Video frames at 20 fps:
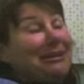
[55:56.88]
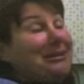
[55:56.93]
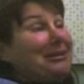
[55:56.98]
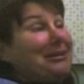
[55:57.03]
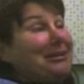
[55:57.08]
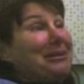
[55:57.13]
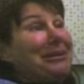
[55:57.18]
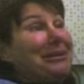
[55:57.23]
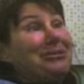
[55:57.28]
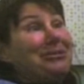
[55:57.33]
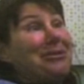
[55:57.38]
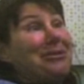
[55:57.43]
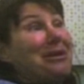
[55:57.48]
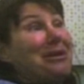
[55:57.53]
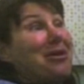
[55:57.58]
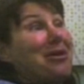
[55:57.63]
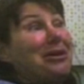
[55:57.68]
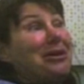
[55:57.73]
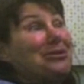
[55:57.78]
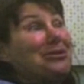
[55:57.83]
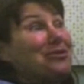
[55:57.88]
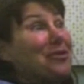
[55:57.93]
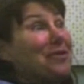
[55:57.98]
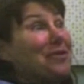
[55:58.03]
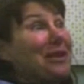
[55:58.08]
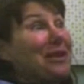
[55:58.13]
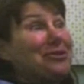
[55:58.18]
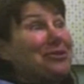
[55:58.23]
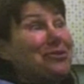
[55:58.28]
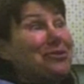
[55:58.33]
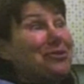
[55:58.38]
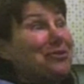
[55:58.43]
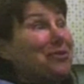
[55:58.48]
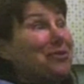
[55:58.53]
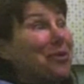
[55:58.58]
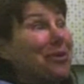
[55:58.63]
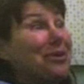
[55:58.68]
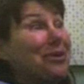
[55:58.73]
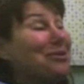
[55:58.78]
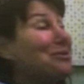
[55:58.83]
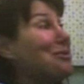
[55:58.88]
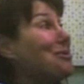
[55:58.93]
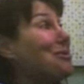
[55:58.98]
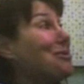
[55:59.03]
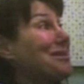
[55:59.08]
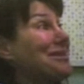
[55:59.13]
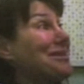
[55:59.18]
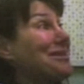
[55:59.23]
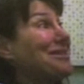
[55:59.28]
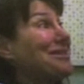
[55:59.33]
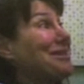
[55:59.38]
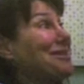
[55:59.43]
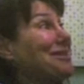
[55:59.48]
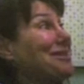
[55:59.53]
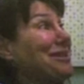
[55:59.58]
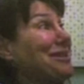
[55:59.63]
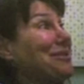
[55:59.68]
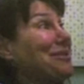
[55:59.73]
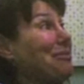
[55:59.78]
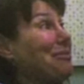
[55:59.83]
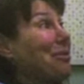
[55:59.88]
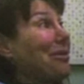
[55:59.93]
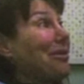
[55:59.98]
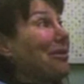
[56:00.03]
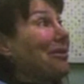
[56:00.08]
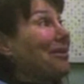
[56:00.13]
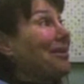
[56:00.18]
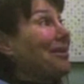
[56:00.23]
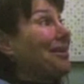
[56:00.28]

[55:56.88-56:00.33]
I don't know how long he drove that 240 or 260Z for.